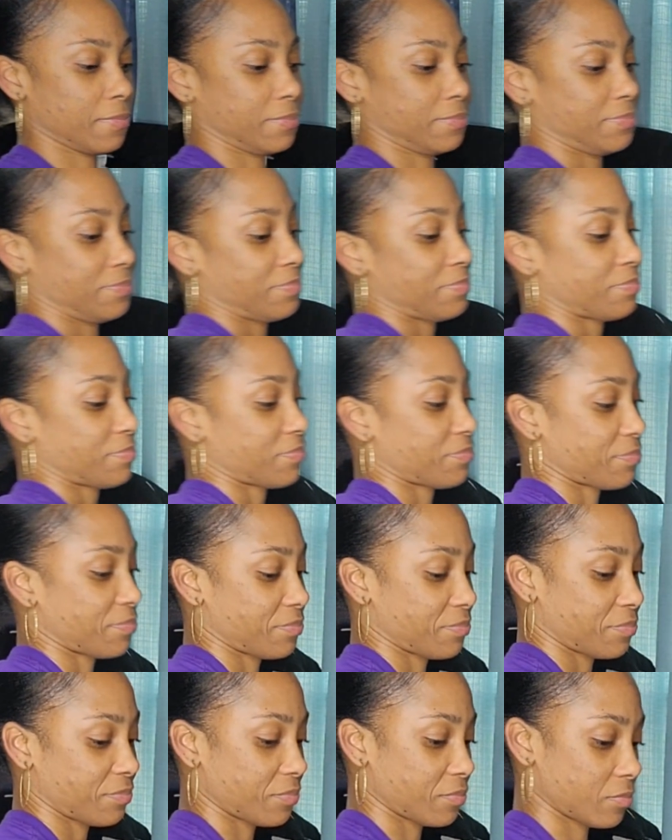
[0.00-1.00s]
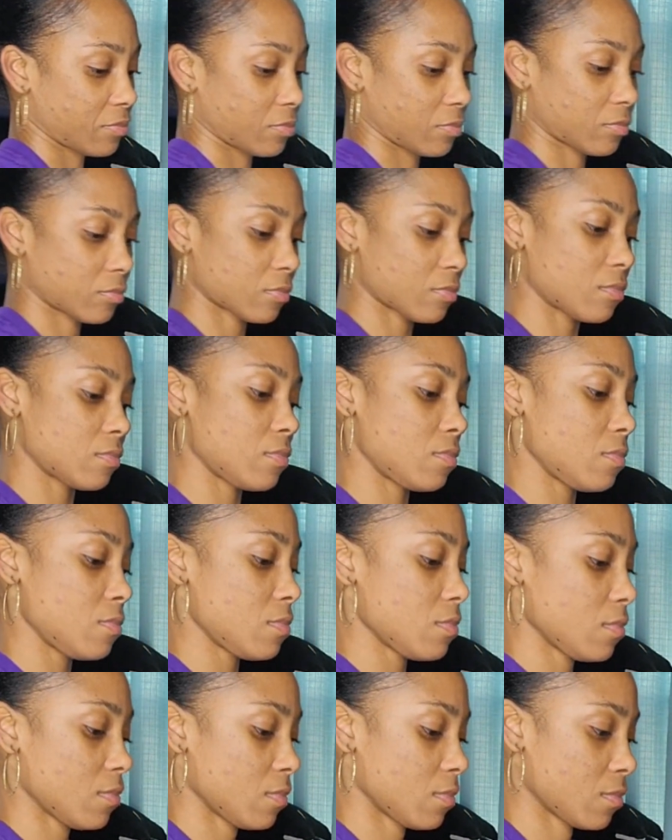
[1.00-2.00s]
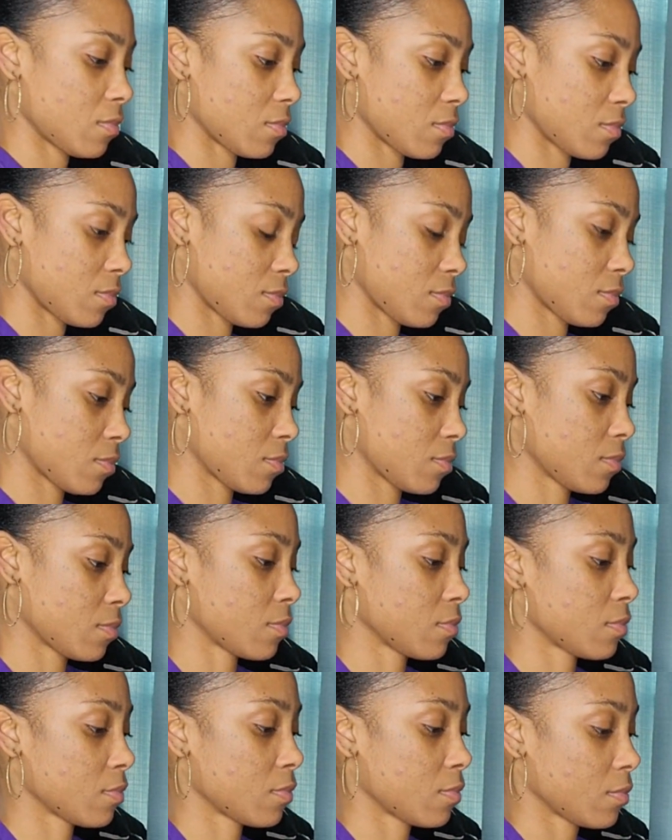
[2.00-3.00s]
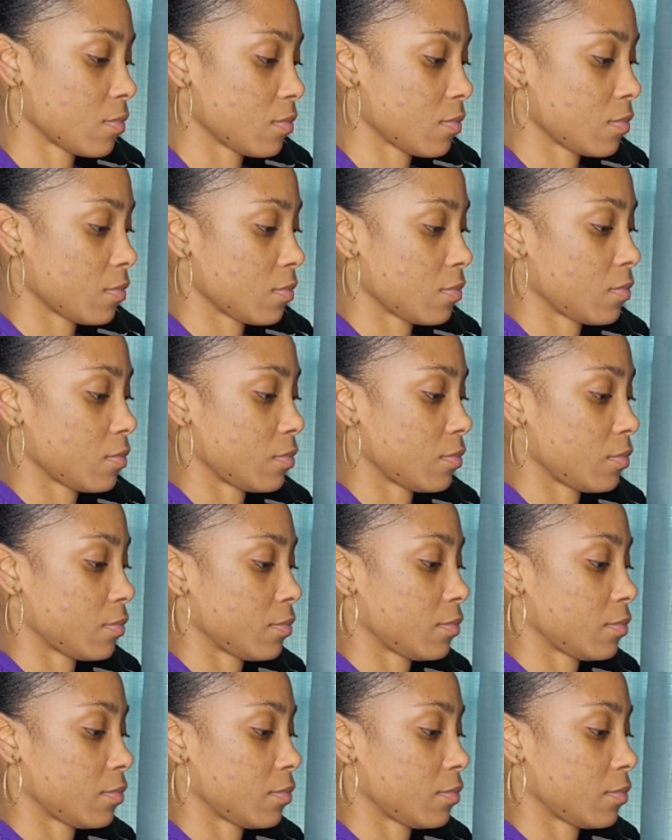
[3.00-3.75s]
(silence)